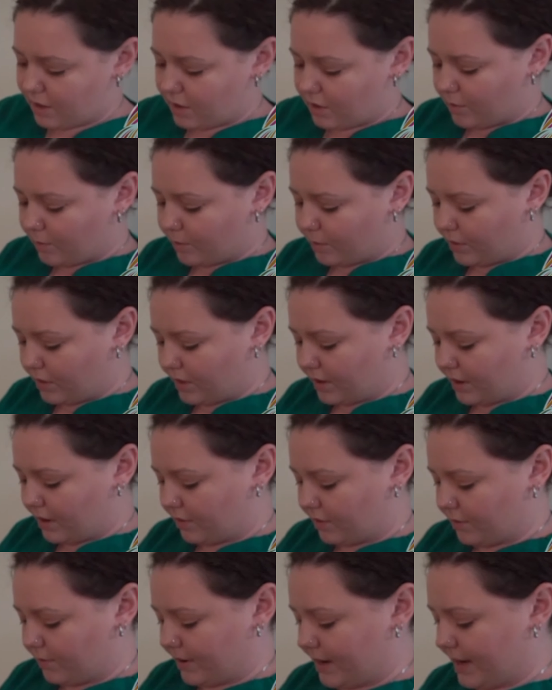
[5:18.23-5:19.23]
pull it all
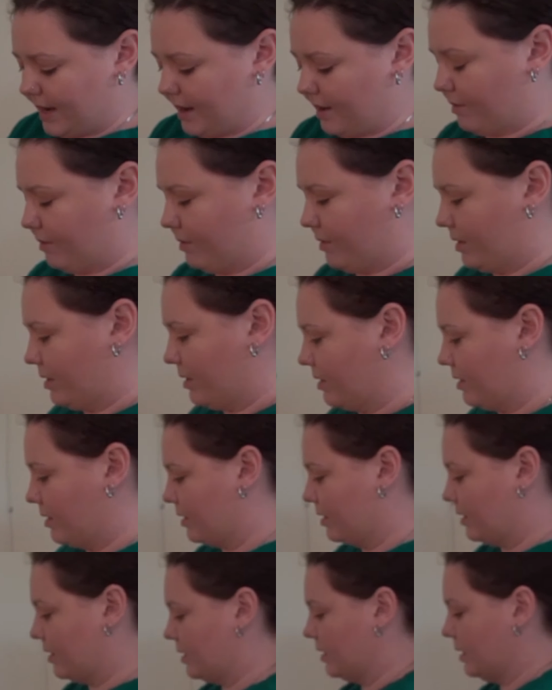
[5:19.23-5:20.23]
the way down,
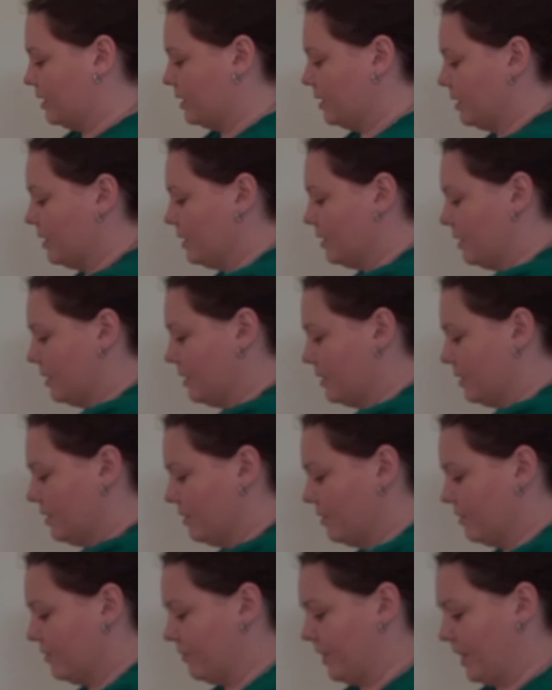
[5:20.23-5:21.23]

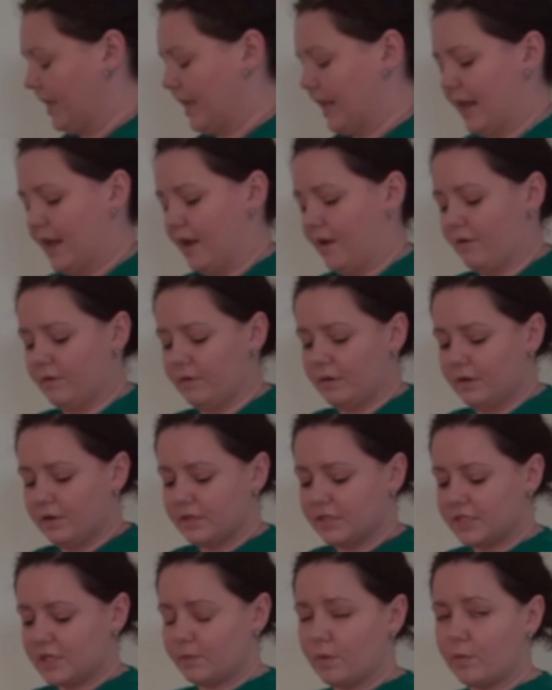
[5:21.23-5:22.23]
flick it out.
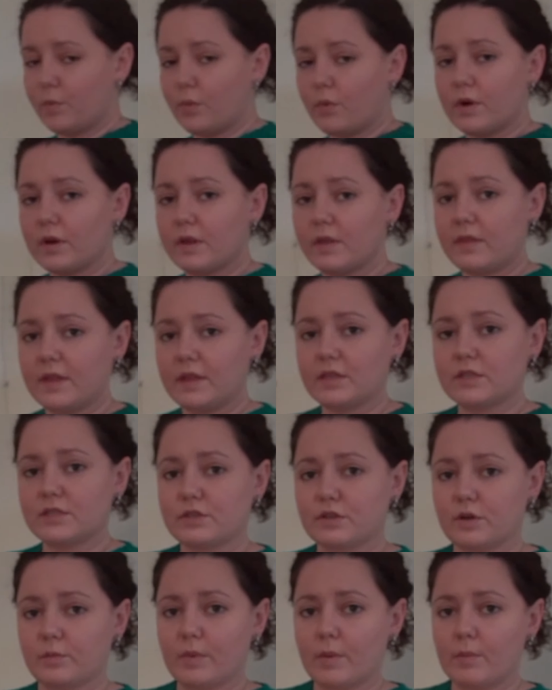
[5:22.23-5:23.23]
Some important things
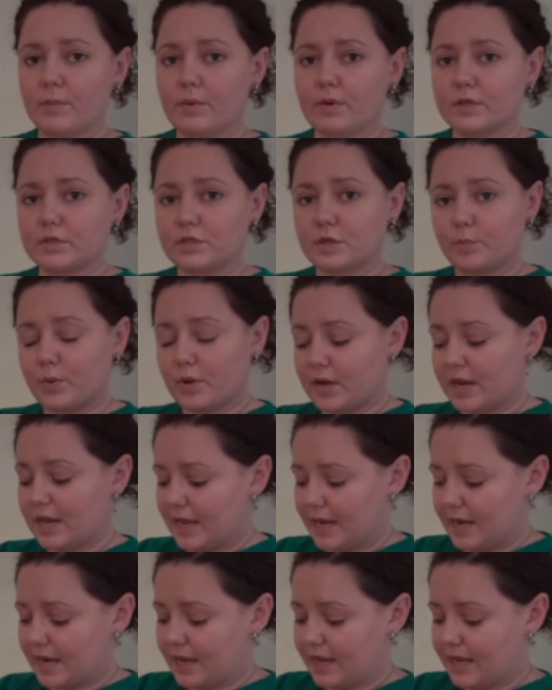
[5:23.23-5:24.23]
to remember is to put it
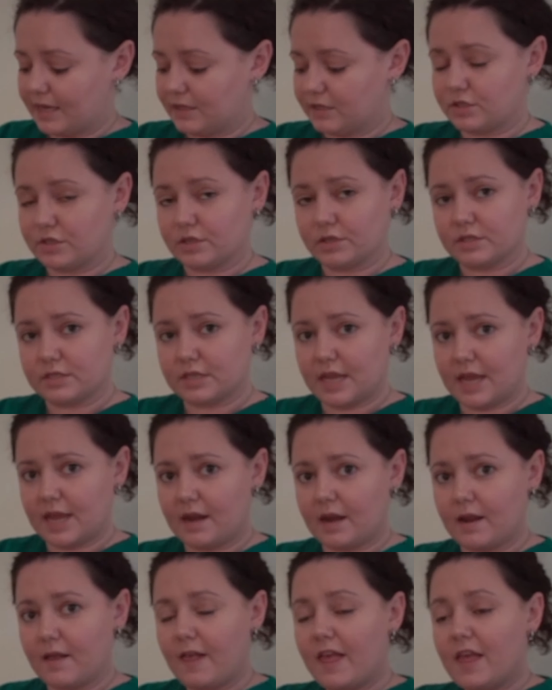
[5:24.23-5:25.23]
in against her
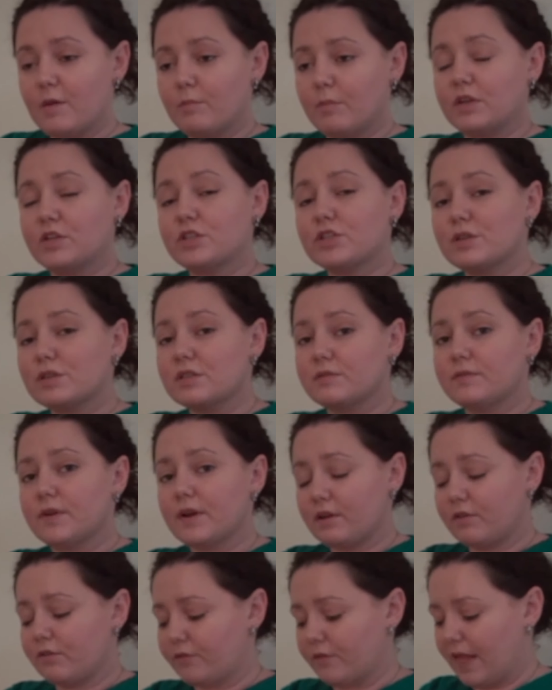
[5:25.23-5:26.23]
skin, make sure it's
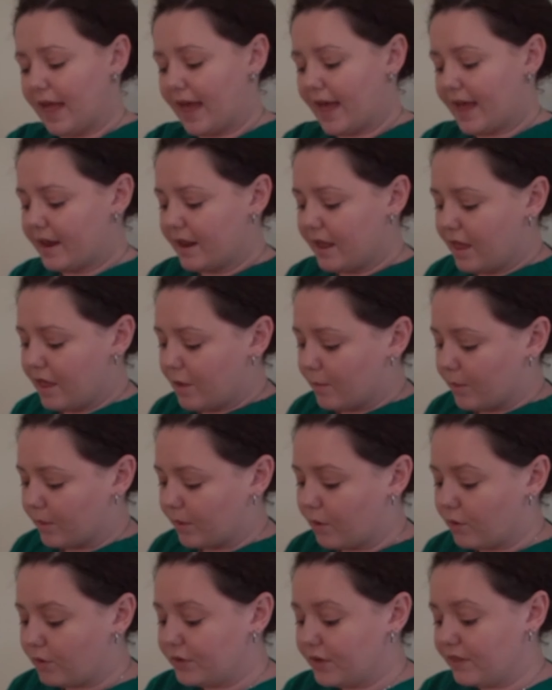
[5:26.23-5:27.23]
very flat, but
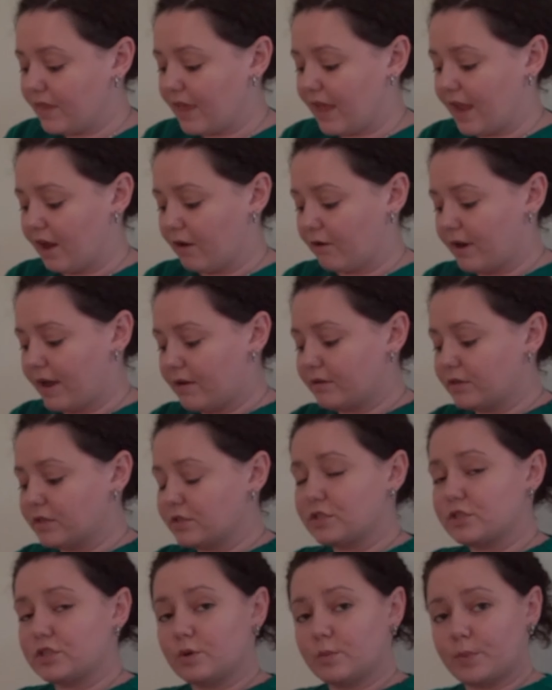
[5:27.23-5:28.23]
holding the hair out
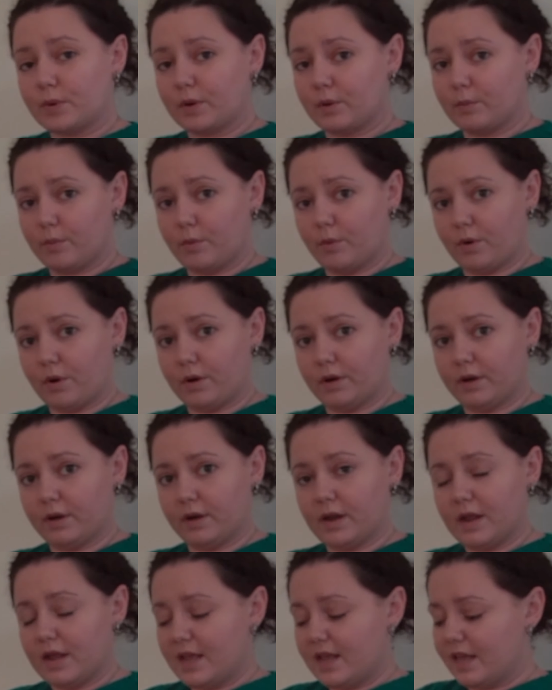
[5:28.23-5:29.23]
is super
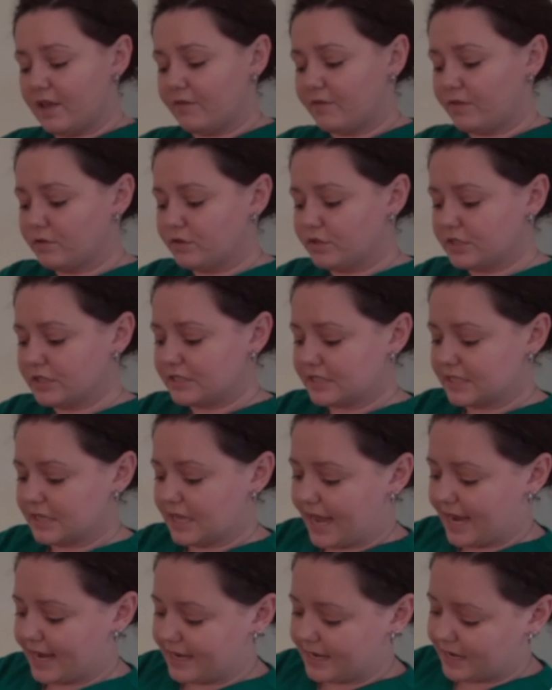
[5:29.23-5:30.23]
important. If you just
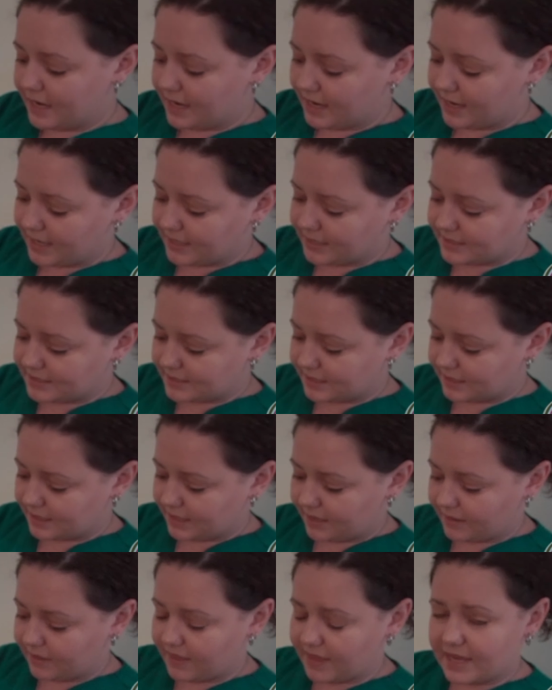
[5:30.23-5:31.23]
slide it against it
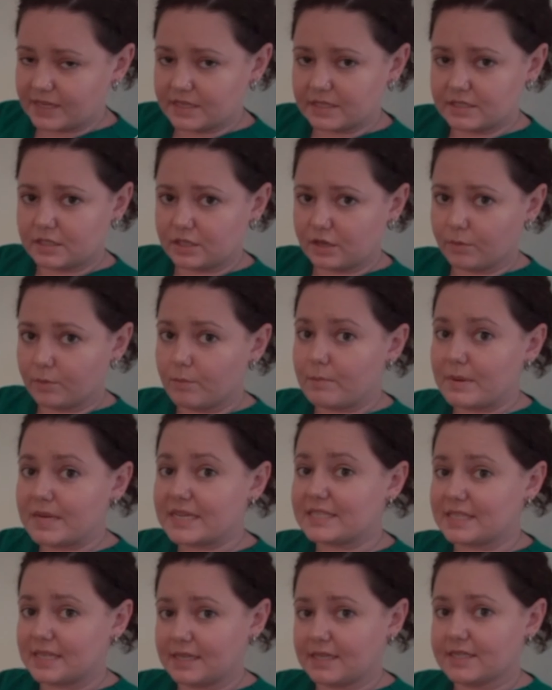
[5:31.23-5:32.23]
like this, you're
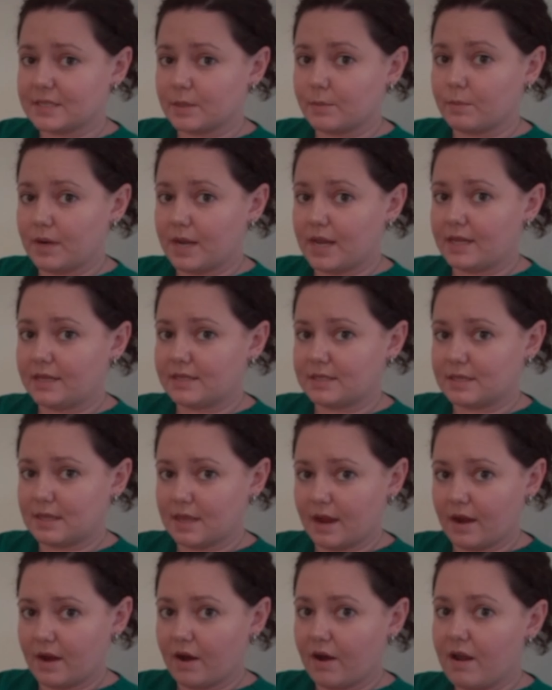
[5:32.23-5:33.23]
missing some nits
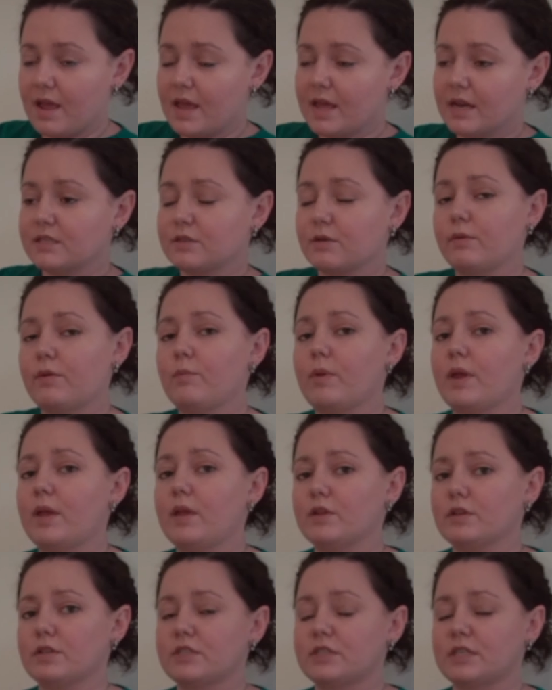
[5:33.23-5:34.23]
there. It's going to make
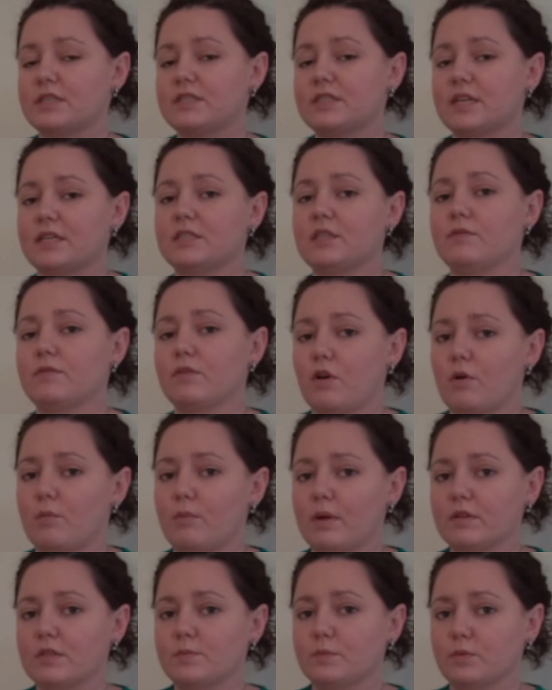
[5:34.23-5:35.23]
your successive comb
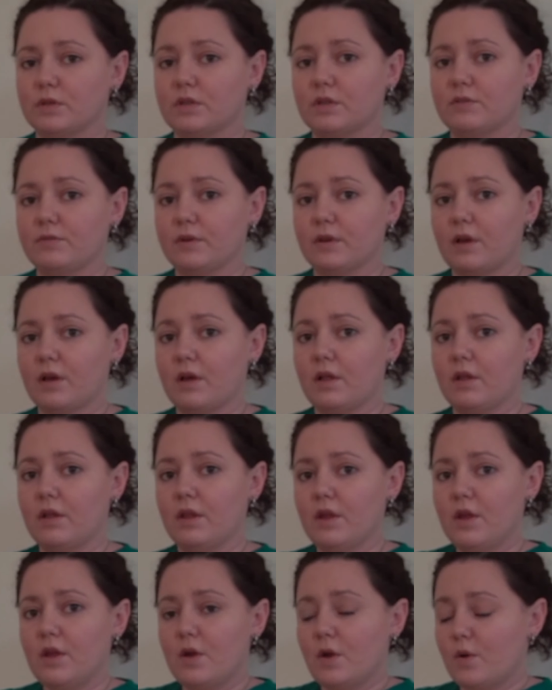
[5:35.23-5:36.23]
outs more difficult.
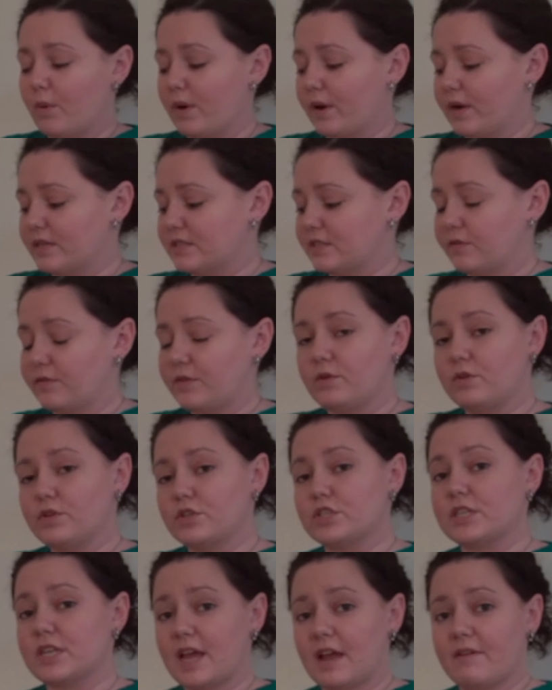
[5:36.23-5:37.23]
Whereas if you
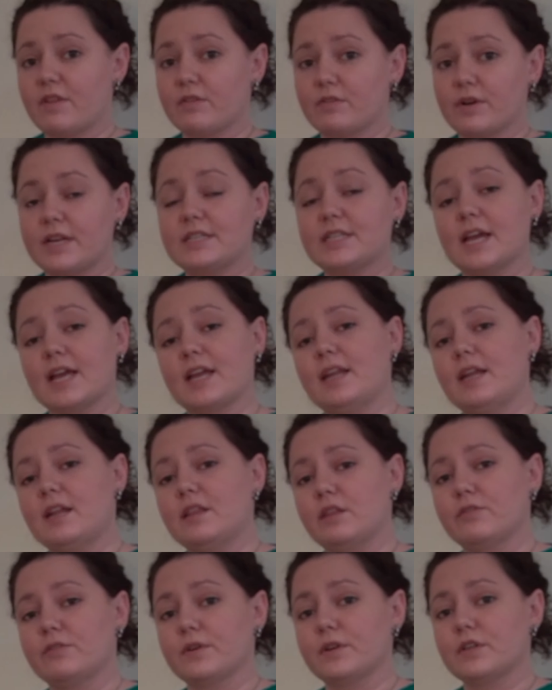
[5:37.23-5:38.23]
just have the right technique
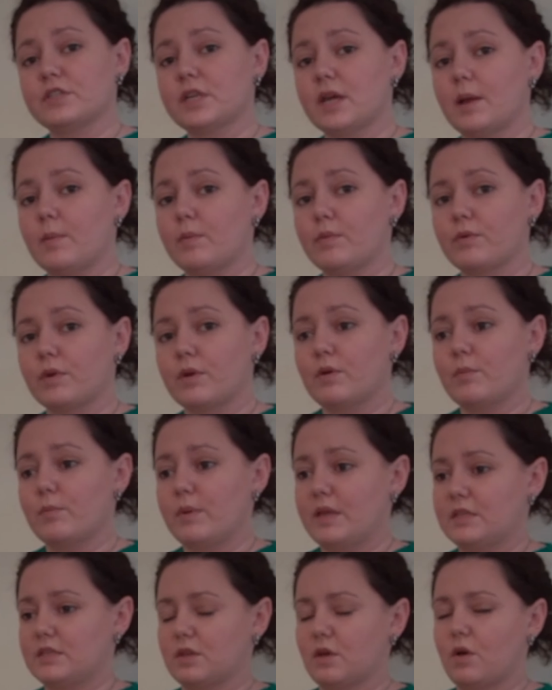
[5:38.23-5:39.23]
the first time through, it
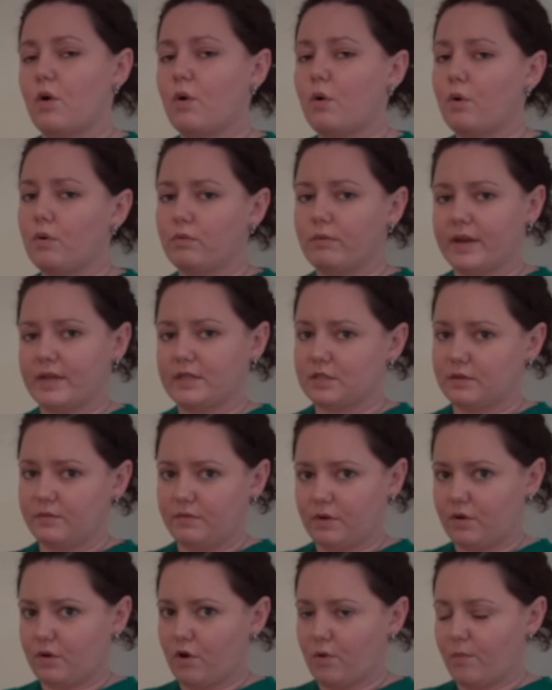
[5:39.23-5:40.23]
makes the whole rest of
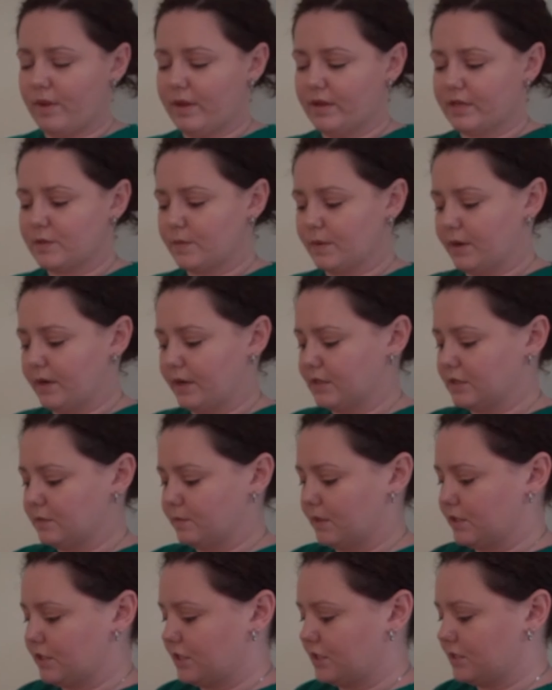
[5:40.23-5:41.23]
your combing experience
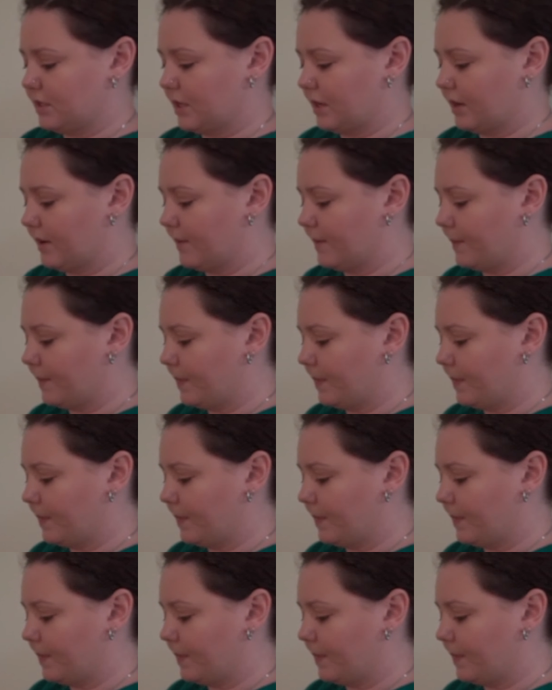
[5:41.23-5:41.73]
much easier.